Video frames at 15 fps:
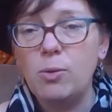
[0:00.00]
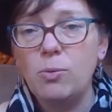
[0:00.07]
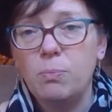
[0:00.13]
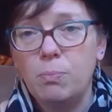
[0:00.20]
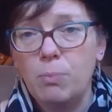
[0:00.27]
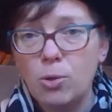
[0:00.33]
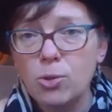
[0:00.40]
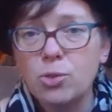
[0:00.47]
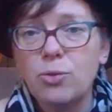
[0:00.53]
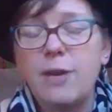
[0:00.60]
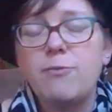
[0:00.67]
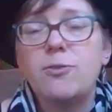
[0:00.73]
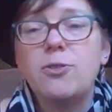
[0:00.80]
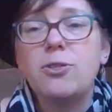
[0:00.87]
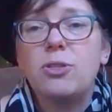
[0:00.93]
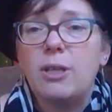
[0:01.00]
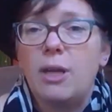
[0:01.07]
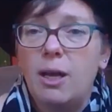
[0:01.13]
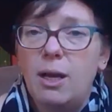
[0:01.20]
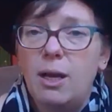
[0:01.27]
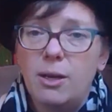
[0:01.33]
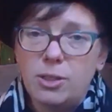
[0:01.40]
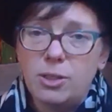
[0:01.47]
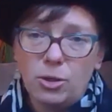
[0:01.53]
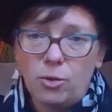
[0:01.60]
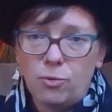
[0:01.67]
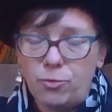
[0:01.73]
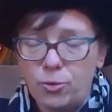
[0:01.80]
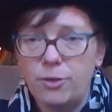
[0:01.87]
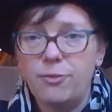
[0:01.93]
Most drivers, 4
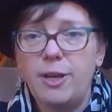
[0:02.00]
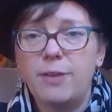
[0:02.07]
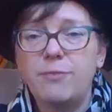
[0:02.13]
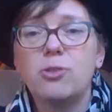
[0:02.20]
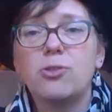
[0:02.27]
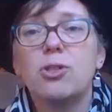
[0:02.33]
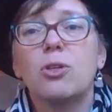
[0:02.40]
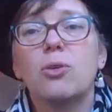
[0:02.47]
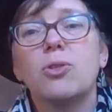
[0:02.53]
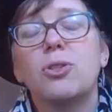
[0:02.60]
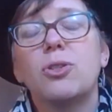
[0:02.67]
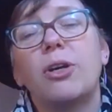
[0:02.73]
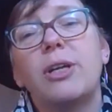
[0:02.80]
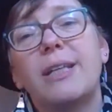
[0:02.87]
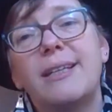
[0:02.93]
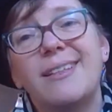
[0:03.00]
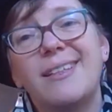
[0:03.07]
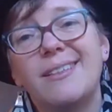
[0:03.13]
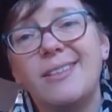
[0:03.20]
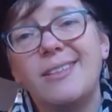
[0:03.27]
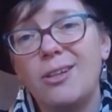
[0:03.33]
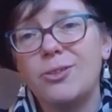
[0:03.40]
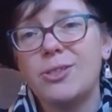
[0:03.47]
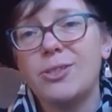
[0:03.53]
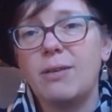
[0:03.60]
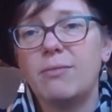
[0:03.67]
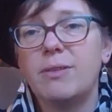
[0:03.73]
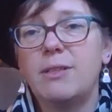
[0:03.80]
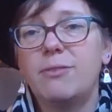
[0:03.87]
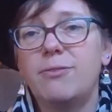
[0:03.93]
or 5 years ago started at
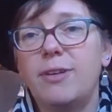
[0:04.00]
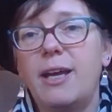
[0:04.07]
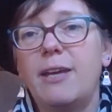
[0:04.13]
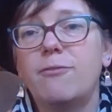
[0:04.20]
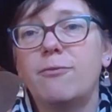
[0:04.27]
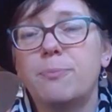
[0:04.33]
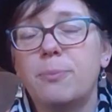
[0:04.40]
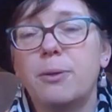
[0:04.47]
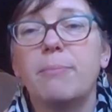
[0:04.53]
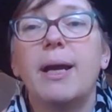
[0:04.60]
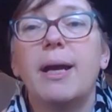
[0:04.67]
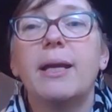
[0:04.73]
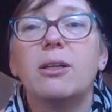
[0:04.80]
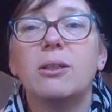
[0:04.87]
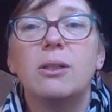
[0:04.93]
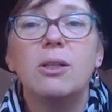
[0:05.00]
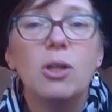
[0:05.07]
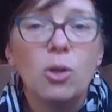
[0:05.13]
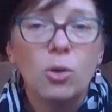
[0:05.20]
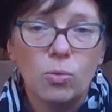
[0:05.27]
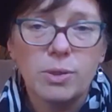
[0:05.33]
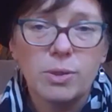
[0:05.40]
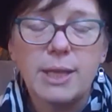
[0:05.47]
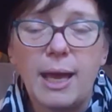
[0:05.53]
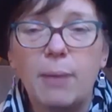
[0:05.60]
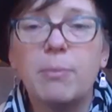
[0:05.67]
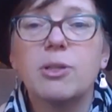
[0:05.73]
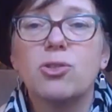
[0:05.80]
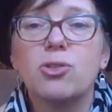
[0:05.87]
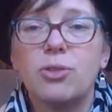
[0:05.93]
$1.75 per mile was how
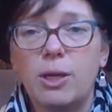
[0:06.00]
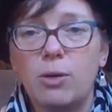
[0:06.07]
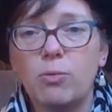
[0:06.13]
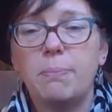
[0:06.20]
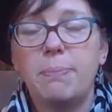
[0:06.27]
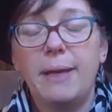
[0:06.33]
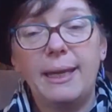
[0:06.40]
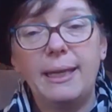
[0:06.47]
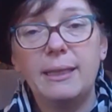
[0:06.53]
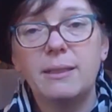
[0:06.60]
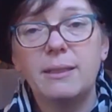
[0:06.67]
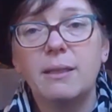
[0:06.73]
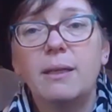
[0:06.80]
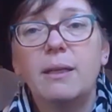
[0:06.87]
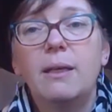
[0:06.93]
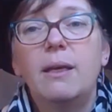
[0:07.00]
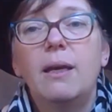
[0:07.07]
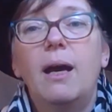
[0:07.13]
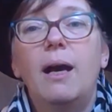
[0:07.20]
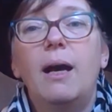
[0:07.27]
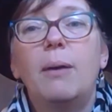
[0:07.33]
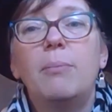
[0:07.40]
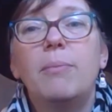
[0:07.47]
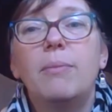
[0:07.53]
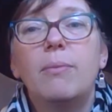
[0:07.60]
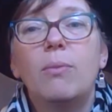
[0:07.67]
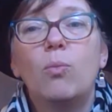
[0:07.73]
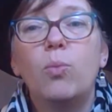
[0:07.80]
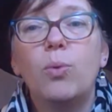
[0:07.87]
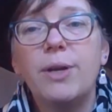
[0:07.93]
much they were paid.
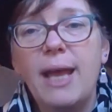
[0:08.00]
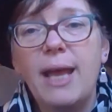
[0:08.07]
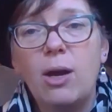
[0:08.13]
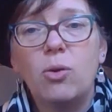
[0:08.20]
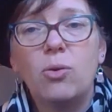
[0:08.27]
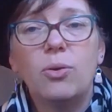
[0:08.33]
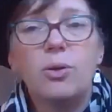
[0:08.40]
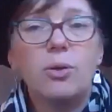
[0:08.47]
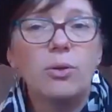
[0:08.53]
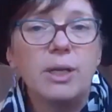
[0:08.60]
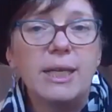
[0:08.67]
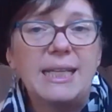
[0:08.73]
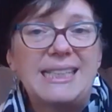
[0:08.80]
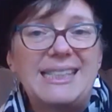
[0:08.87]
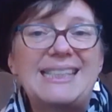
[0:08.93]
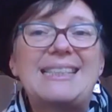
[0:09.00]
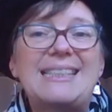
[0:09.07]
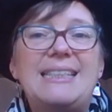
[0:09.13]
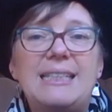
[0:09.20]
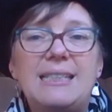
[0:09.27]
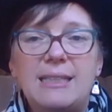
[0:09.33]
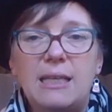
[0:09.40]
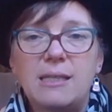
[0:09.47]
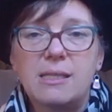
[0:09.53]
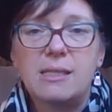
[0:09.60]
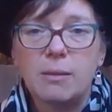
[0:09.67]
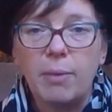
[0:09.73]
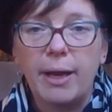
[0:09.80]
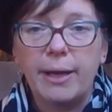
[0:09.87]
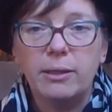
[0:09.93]
We're now earning 60 cents a
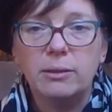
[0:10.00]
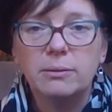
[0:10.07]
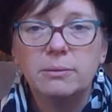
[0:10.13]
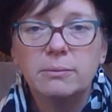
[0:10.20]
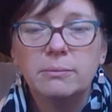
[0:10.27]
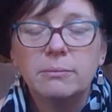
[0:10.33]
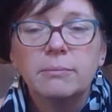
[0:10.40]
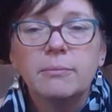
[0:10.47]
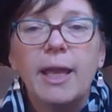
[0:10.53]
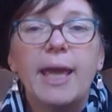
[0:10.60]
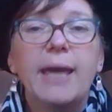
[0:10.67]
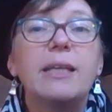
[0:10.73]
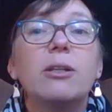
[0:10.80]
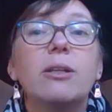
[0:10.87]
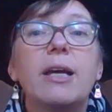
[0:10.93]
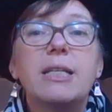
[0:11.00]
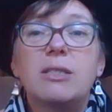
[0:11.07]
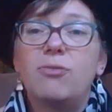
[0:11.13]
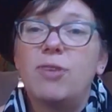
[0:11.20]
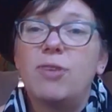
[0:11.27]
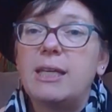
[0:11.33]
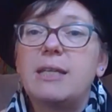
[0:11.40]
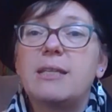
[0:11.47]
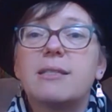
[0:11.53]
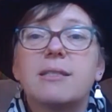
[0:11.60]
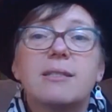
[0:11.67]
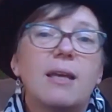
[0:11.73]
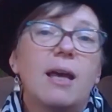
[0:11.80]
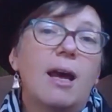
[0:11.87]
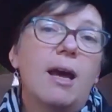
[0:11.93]
mile. And in Las
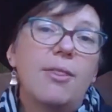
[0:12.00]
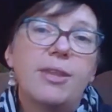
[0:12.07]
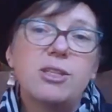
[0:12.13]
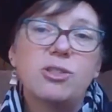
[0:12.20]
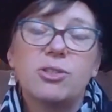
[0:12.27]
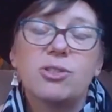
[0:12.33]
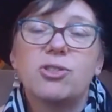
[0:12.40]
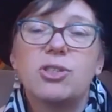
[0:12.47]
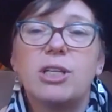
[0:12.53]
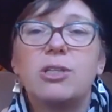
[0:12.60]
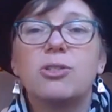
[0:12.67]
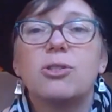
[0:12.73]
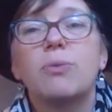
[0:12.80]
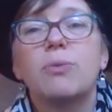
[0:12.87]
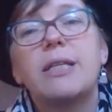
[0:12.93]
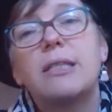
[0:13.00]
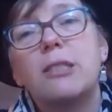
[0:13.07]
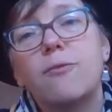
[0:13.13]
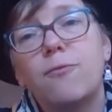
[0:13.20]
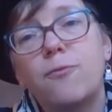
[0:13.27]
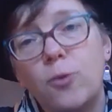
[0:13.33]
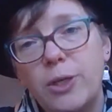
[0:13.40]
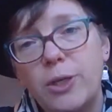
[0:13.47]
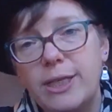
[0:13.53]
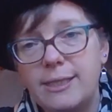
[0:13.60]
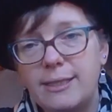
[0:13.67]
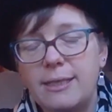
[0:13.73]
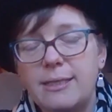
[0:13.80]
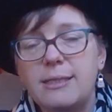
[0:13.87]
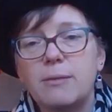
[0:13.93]
Vegas, they just changed the rates to 40
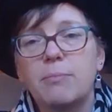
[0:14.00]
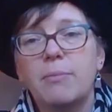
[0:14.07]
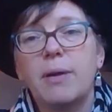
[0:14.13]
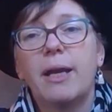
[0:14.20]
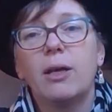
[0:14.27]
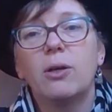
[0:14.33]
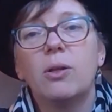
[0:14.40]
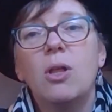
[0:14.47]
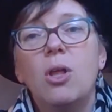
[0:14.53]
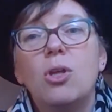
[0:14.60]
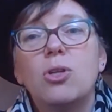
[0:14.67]
cents a mile.